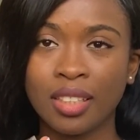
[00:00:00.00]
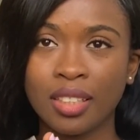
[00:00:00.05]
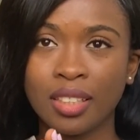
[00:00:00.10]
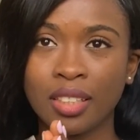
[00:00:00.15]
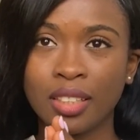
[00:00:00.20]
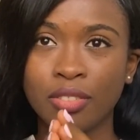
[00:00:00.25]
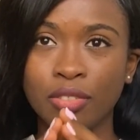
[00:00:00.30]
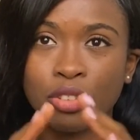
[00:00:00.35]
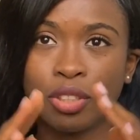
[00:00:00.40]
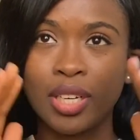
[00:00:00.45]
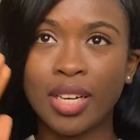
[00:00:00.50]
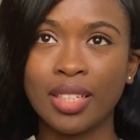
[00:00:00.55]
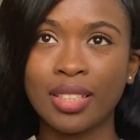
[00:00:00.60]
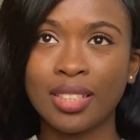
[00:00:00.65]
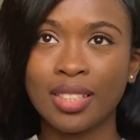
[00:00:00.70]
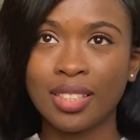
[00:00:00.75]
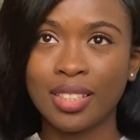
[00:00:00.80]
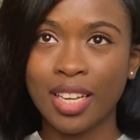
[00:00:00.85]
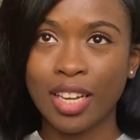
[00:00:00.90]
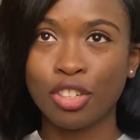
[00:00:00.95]
for that
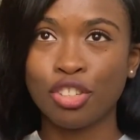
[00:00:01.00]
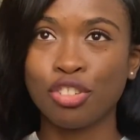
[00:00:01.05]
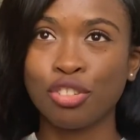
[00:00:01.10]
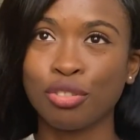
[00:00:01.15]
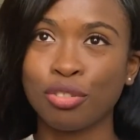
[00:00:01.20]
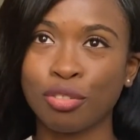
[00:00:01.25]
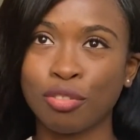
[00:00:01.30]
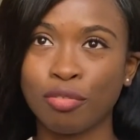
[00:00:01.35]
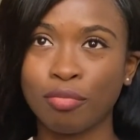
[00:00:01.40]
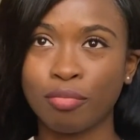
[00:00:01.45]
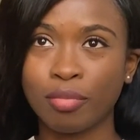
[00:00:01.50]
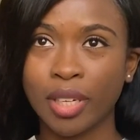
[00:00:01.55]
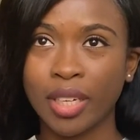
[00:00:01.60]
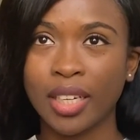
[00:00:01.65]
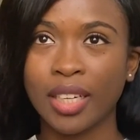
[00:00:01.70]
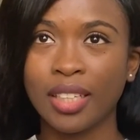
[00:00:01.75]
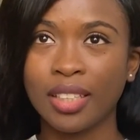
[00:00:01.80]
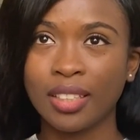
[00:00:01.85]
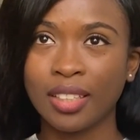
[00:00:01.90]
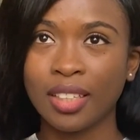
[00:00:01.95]
stature of
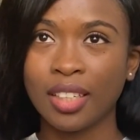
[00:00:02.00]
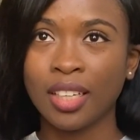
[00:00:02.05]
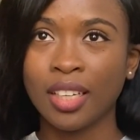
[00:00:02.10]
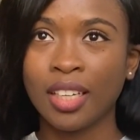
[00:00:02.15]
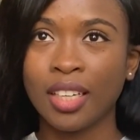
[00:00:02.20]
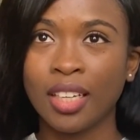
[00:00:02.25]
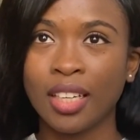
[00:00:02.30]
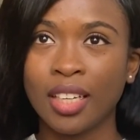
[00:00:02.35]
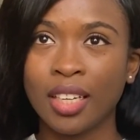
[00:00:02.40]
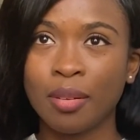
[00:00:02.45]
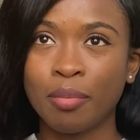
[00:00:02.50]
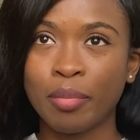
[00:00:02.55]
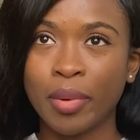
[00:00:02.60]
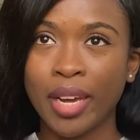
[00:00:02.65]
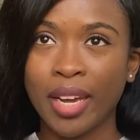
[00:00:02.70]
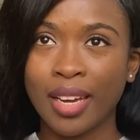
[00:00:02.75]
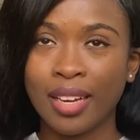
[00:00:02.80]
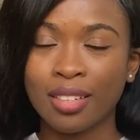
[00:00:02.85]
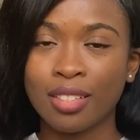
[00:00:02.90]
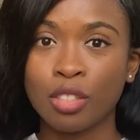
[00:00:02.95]
mine, my
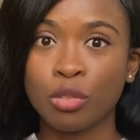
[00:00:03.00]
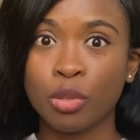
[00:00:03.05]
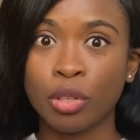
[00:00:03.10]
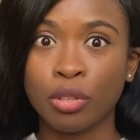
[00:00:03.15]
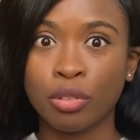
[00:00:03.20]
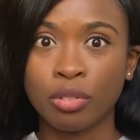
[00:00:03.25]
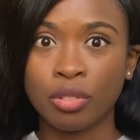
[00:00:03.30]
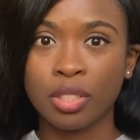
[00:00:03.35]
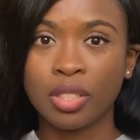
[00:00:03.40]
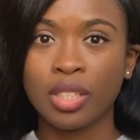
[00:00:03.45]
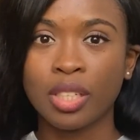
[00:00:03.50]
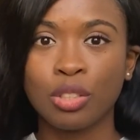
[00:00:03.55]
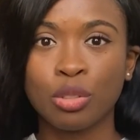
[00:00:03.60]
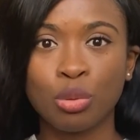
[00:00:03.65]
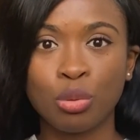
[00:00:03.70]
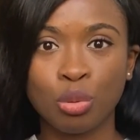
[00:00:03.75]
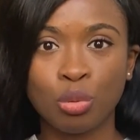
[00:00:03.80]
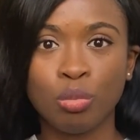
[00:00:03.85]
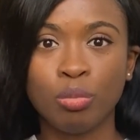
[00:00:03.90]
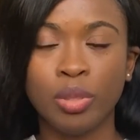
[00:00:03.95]
hands were considered
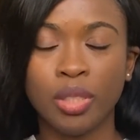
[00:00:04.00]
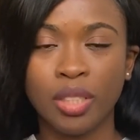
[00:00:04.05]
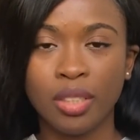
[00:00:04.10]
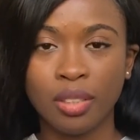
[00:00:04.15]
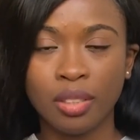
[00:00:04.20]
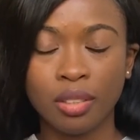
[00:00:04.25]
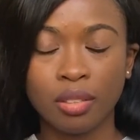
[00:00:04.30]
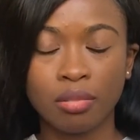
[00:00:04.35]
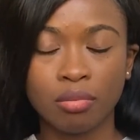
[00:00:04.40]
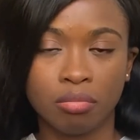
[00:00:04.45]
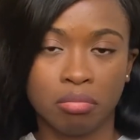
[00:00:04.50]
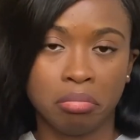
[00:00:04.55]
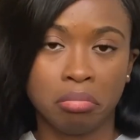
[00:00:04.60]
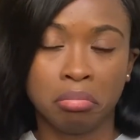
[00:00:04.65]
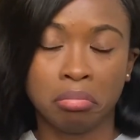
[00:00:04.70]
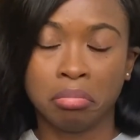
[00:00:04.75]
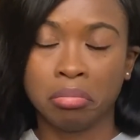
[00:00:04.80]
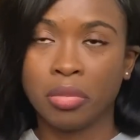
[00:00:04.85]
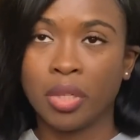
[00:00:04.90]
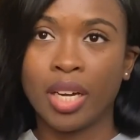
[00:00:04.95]
too big.
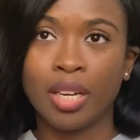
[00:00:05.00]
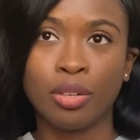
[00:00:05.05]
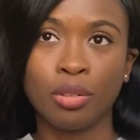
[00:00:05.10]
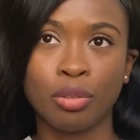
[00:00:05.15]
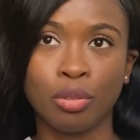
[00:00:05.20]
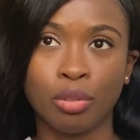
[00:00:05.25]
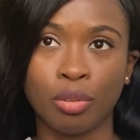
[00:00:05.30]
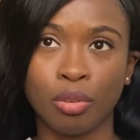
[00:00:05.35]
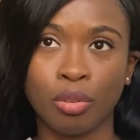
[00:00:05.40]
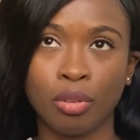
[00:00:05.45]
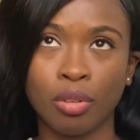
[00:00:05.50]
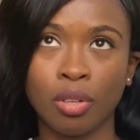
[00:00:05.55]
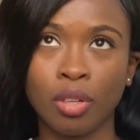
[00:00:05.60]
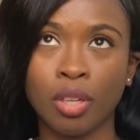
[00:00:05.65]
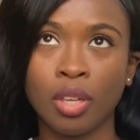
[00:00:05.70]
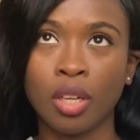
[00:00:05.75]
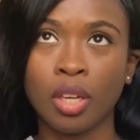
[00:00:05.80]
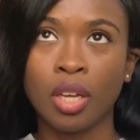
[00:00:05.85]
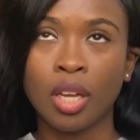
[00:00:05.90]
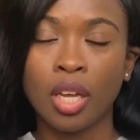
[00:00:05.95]
I don't know,
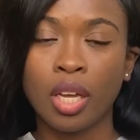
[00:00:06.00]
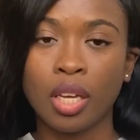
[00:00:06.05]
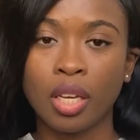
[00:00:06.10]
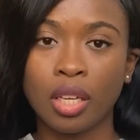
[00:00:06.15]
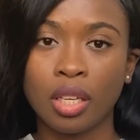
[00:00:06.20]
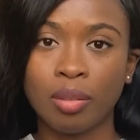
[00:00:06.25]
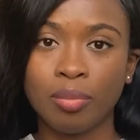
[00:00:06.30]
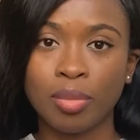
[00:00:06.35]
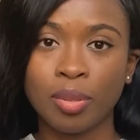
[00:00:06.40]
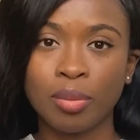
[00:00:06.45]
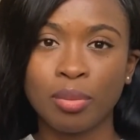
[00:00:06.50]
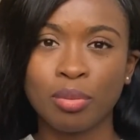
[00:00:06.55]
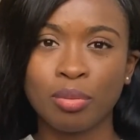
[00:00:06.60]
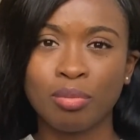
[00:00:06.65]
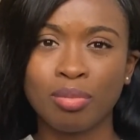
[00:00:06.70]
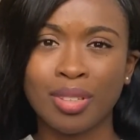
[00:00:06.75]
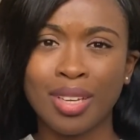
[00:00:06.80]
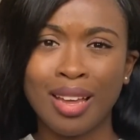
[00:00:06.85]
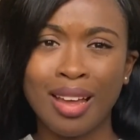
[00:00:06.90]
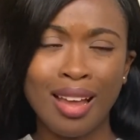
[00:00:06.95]
and people would
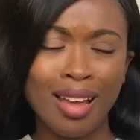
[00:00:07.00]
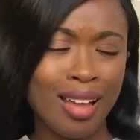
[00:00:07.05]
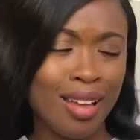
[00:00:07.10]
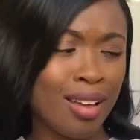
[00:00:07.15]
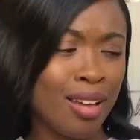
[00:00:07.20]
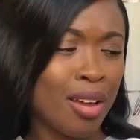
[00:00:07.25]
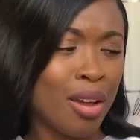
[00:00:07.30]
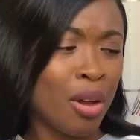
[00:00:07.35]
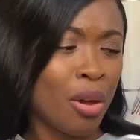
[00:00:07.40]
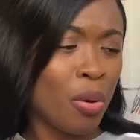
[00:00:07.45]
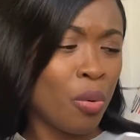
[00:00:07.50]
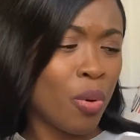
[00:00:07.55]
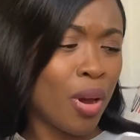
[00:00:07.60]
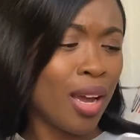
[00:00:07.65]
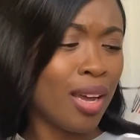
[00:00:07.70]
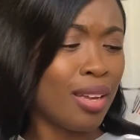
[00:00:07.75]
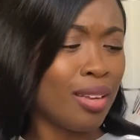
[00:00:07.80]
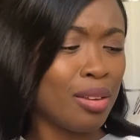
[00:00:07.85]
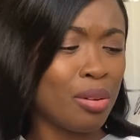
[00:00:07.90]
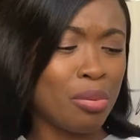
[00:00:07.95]
be like,
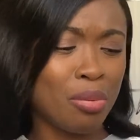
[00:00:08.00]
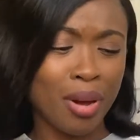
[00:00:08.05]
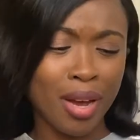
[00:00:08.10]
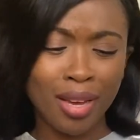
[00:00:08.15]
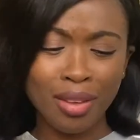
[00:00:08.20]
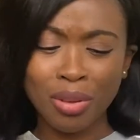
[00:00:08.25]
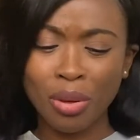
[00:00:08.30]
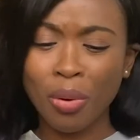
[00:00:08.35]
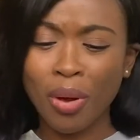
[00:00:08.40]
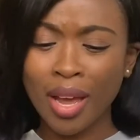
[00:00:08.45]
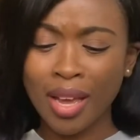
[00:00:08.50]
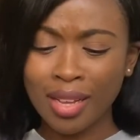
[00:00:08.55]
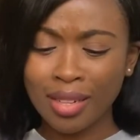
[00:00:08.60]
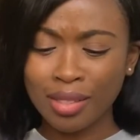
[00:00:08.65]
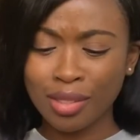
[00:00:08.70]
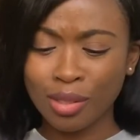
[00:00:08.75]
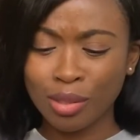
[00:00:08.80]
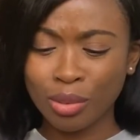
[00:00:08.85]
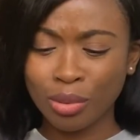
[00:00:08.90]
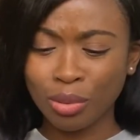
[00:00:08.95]
why your
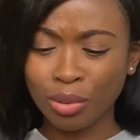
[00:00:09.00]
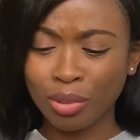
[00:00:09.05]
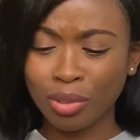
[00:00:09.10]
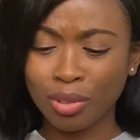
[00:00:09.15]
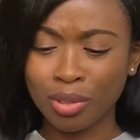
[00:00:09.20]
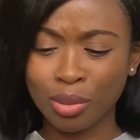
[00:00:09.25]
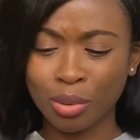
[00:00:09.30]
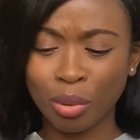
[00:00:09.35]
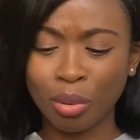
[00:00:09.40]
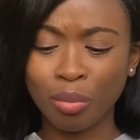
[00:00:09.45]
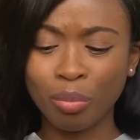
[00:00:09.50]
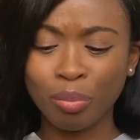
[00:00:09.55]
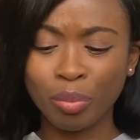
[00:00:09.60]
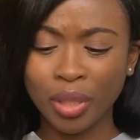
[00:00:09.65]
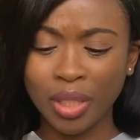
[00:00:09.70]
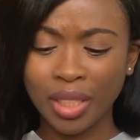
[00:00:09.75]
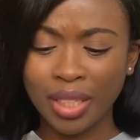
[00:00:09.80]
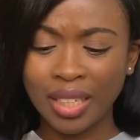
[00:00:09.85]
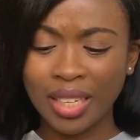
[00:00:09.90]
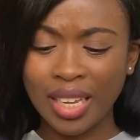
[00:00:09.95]
hands look so
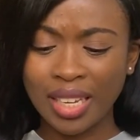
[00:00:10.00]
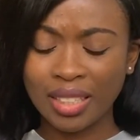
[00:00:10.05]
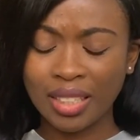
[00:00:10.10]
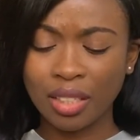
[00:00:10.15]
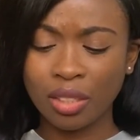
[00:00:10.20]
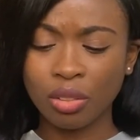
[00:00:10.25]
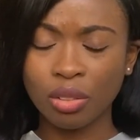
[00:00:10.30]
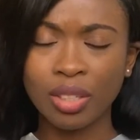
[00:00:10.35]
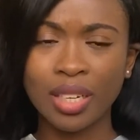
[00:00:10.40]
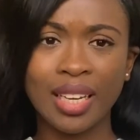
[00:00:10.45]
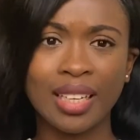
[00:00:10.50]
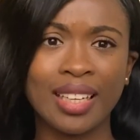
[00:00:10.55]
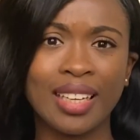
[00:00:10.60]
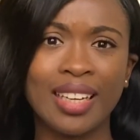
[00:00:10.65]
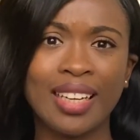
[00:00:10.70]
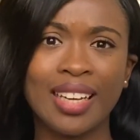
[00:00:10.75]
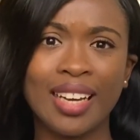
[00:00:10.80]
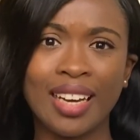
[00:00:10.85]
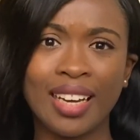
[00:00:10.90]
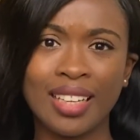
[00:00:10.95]
big? Like they look like a
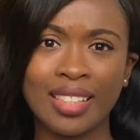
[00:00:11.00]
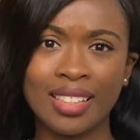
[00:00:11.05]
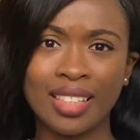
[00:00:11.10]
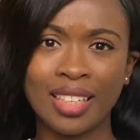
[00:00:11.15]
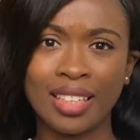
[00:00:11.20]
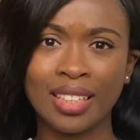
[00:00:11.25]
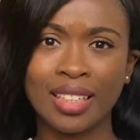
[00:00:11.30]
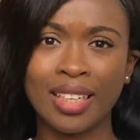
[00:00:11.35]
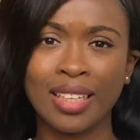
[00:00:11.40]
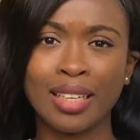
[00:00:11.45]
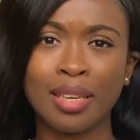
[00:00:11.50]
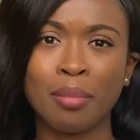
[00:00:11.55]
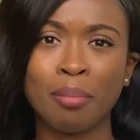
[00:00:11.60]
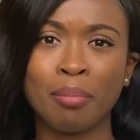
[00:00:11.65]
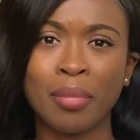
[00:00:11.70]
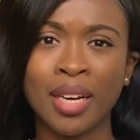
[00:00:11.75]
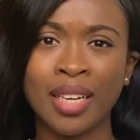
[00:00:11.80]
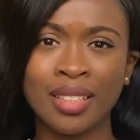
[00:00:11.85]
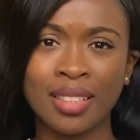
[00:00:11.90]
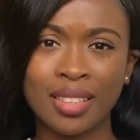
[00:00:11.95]
guy's hand, like a
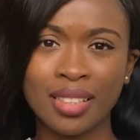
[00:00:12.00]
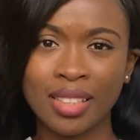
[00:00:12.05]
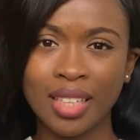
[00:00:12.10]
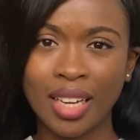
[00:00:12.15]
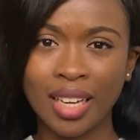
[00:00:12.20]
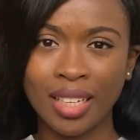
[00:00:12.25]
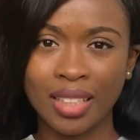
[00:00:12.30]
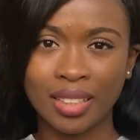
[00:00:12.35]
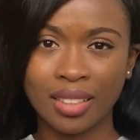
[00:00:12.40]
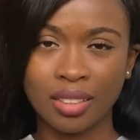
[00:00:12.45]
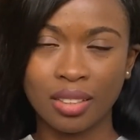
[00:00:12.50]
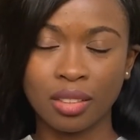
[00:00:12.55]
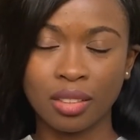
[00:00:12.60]
man's hand.